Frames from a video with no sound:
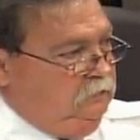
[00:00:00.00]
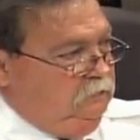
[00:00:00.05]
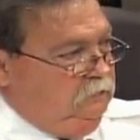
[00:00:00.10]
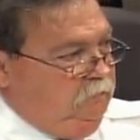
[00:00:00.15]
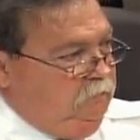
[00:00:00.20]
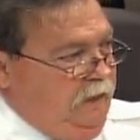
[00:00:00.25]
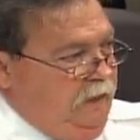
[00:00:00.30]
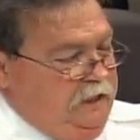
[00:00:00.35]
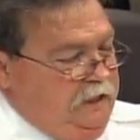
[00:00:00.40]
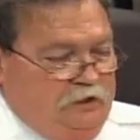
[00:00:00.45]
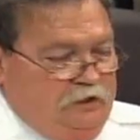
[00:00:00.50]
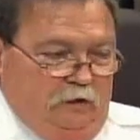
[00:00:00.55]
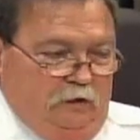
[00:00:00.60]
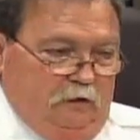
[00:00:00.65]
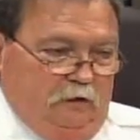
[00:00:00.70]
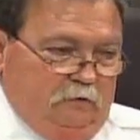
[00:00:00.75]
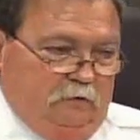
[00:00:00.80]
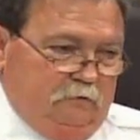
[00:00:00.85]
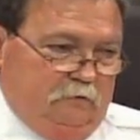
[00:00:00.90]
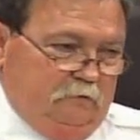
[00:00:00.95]

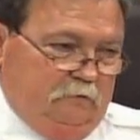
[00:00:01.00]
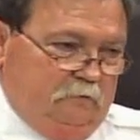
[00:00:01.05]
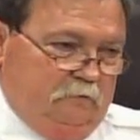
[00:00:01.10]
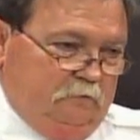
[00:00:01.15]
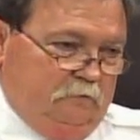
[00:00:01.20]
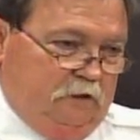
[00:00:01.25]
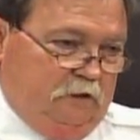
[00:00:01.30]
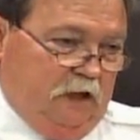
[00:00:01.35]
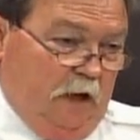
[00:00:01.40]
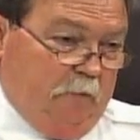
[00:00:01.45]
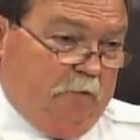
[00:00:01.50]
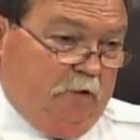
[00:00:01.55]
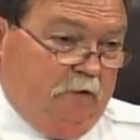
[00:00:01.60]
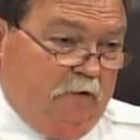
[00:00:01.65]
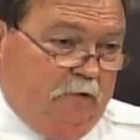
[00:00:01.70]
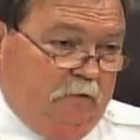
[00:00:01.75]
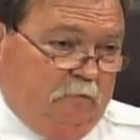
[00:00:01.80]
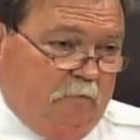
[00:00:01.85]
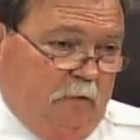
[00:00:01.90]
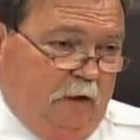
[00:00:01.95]
bashing
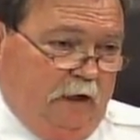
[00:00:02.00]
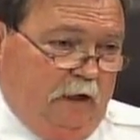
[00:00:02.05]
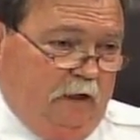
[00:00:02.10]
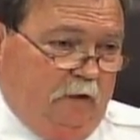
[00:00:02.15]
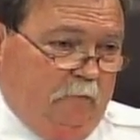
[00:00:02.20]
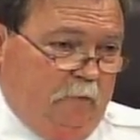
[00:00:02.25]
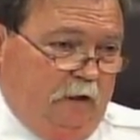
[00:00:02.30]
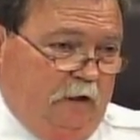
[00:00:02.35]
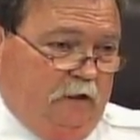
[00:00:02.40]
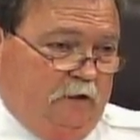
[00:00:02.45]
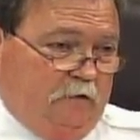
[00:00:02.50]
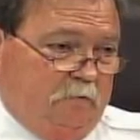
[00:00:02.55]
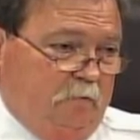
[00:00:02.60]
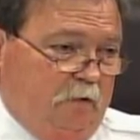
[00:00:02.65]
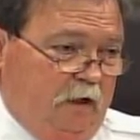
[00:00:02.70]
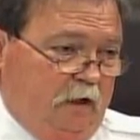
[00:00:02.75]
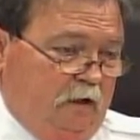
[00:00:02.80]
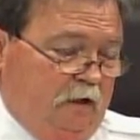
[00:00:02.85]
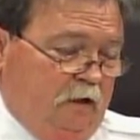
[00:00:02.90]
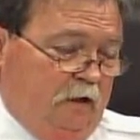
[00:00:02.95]
Joplin by any means,
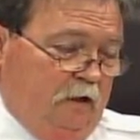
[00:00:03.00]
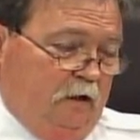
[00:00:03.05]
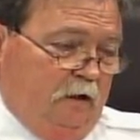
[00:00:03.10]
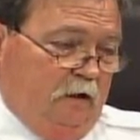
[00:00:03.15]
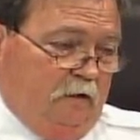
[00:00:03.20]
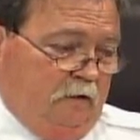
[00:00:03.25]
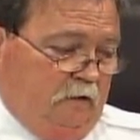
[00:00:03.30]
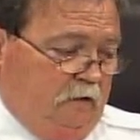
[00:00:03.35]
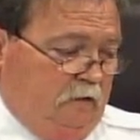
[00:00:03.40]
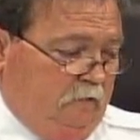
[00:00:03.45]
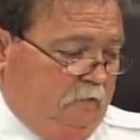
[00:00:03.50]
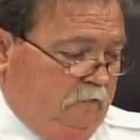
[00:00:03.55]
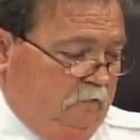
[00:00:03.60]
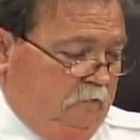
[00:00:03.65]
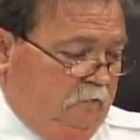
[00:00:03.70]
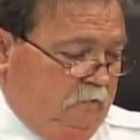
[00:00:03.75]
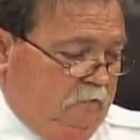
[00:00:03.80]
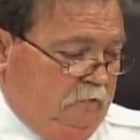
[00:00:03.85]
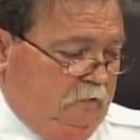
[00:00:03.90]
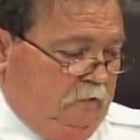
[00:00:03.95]
but
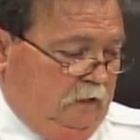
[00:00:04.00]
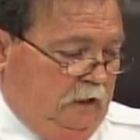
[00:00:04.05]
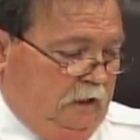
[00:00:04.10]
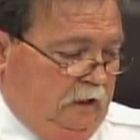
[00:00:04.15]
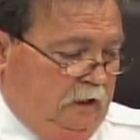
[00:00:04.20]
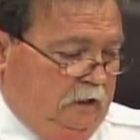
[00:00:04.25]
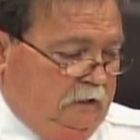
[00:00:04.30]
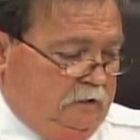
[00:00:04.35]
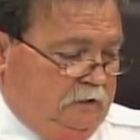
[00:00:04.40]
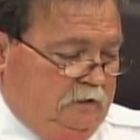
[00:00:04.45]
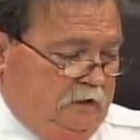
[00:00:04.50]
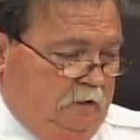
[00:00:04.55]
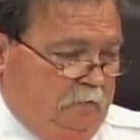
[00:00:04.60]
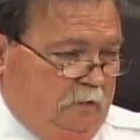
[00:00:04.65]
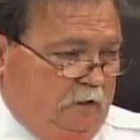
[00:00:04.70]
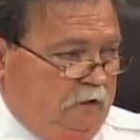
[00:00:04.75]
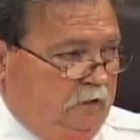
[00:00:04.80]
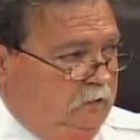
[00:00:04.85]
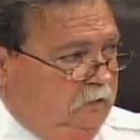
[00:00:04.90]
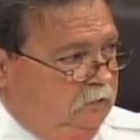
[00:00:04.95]

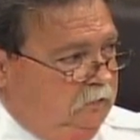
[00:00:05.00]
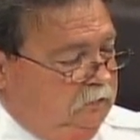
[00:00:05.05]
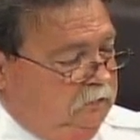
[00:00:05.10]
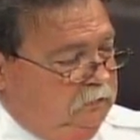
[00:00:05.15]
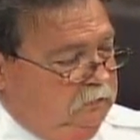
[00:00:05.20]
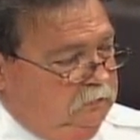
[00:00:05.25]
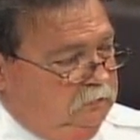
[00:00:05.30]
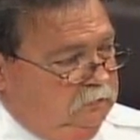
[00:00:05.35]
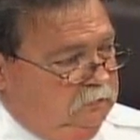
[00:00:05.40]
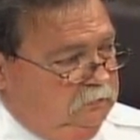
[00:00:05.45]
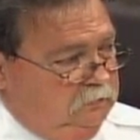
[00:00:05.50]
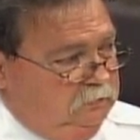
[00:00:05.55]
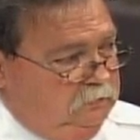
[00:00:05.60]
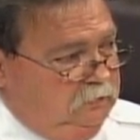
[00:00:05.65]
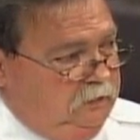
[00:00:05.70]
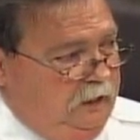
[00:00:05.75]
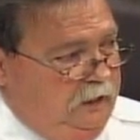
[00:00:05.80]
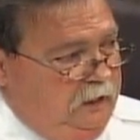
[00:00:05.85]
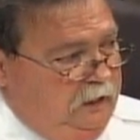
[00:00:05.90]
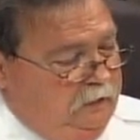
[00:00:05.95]
SEMA
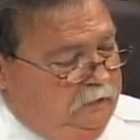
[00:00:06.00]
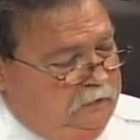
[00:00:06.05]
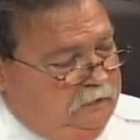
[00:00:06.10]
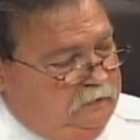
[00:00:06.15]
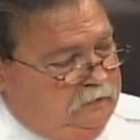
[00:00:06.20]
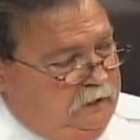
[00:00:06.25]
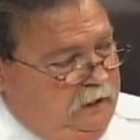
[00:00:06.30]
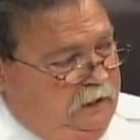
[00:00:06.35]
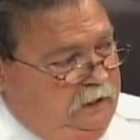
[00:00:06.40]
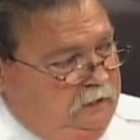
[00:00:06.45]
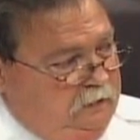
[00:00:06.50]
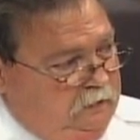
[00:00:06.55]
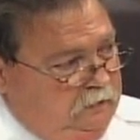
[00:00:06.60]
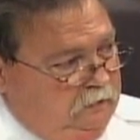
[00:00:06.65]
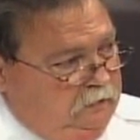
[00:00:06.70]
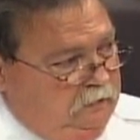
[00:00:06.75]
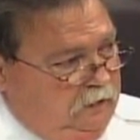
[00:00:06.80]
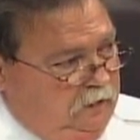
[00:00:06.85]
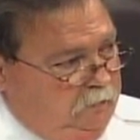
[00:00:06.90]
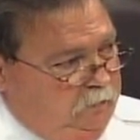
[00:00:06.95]
and the state
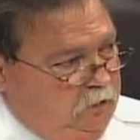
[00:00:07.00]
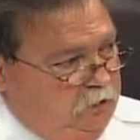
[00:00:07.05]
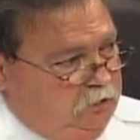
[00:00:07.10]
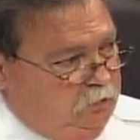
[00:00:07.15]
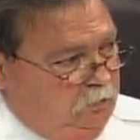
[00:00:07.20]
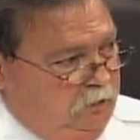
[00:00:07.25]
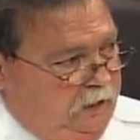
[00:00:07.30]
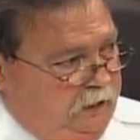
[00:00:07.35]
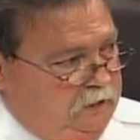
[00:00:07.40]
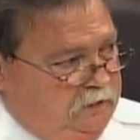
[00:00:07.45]
mutual aid